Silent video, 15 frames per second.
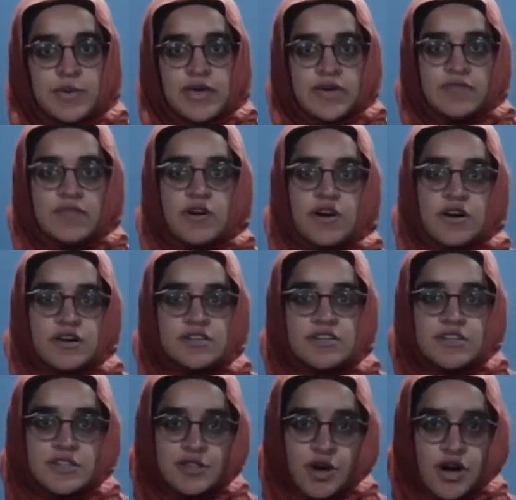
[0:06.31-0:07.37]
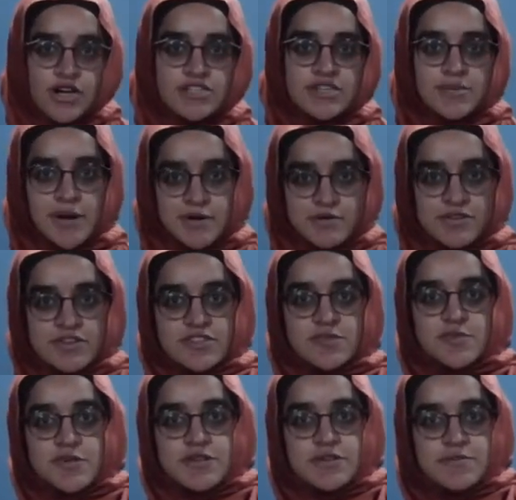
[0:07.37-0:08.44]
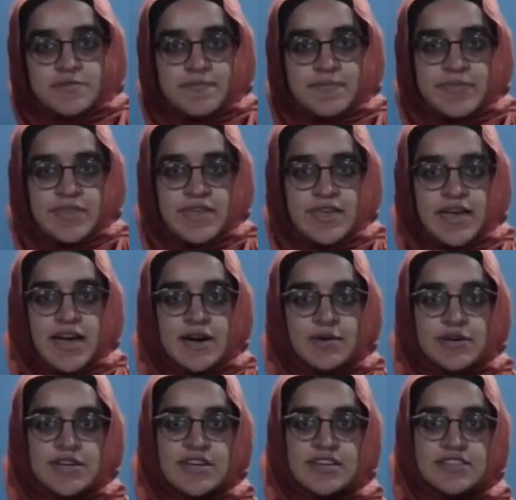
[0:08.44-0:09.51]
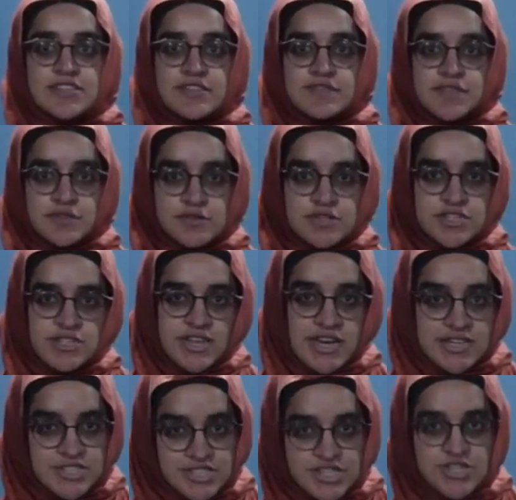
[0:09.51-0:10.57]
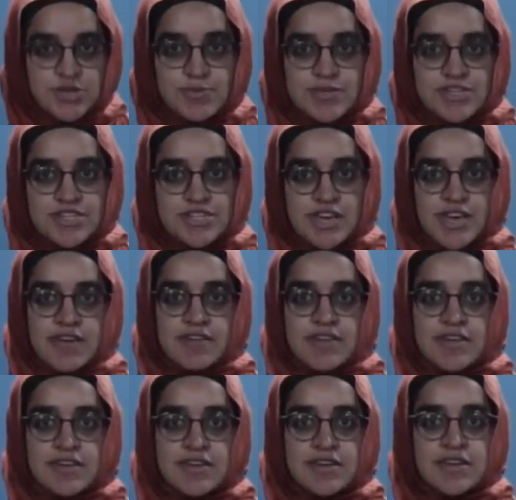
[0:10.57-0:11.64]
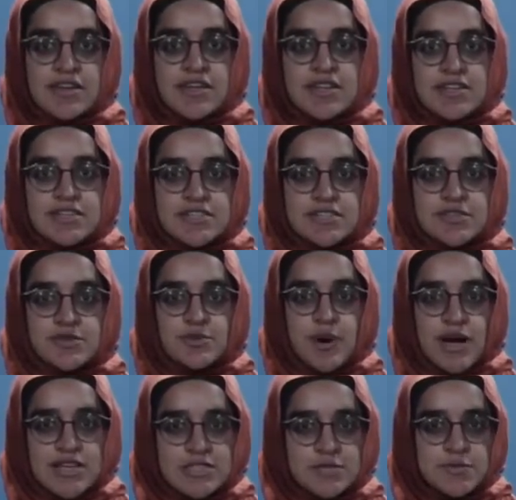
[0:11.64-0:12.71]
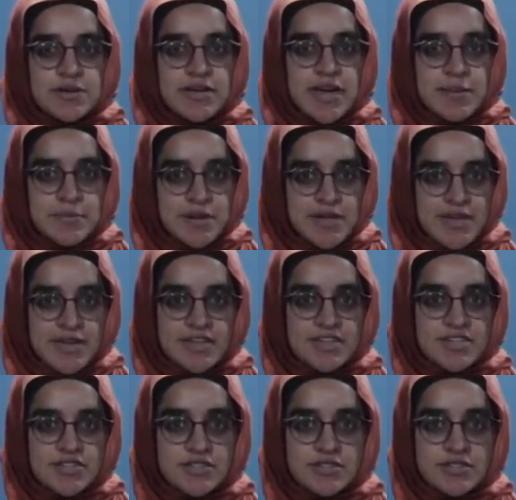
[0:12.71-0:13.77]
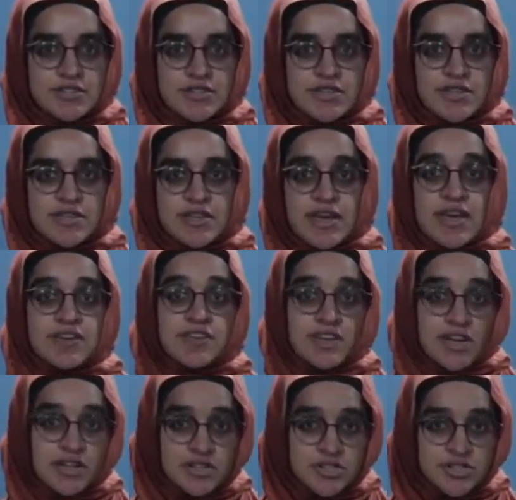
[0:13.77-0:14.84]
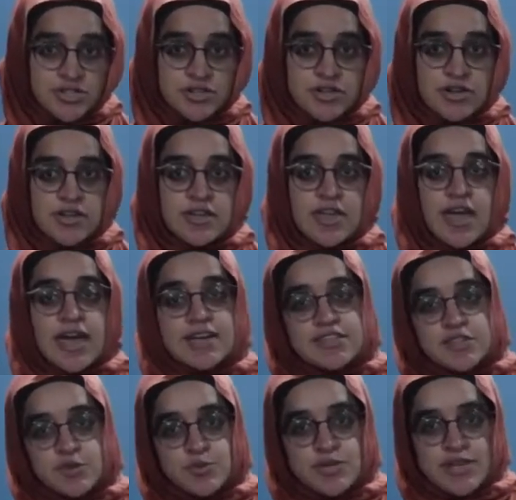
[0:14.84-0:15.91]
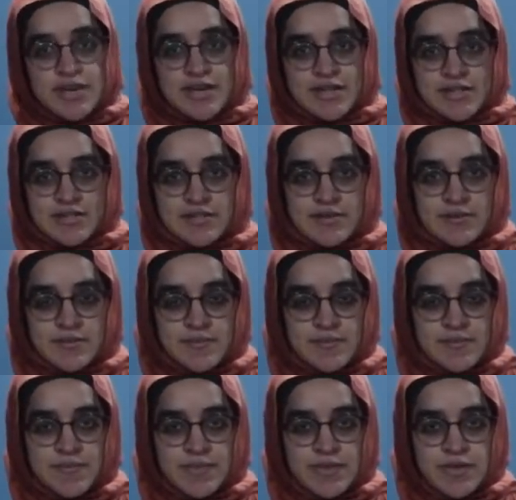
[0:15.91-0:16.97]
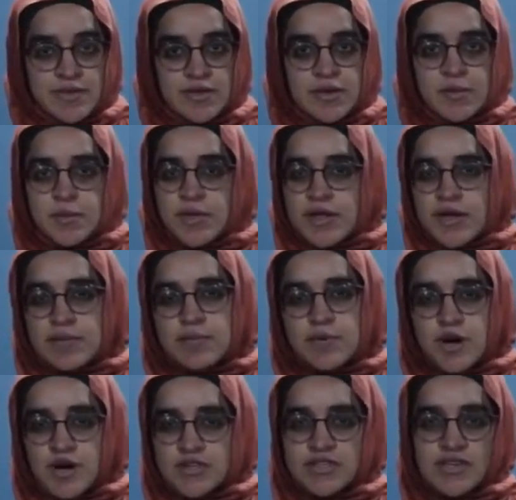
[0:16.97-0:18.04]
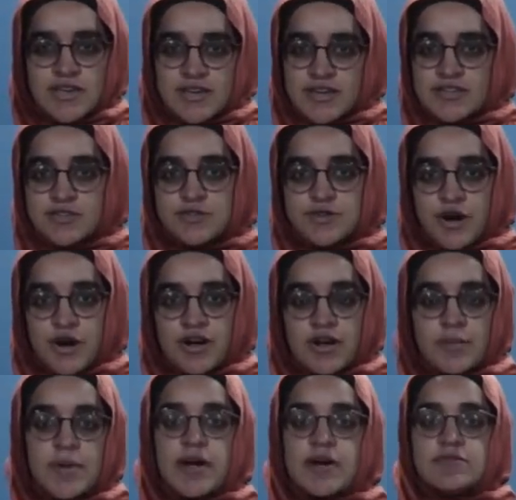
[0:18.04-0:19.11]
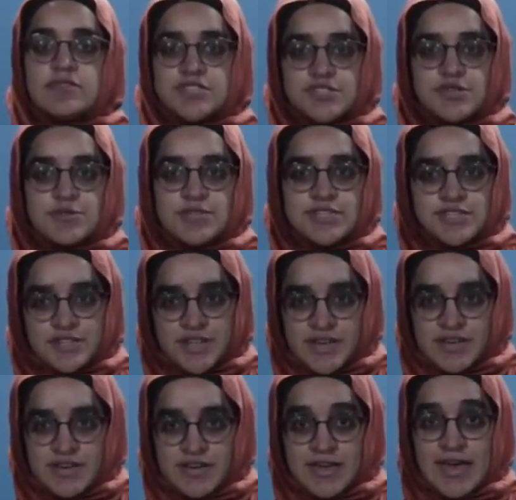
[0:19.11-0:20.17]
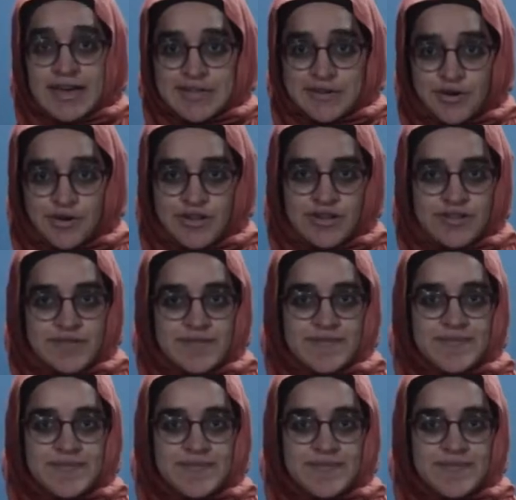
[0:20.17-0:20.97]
We have heard a lot about CRISPR, how it has revolutionized genome engineering, leading to widespread applications in agriculture and human health. But I'm not here to talk about genome engineering at all,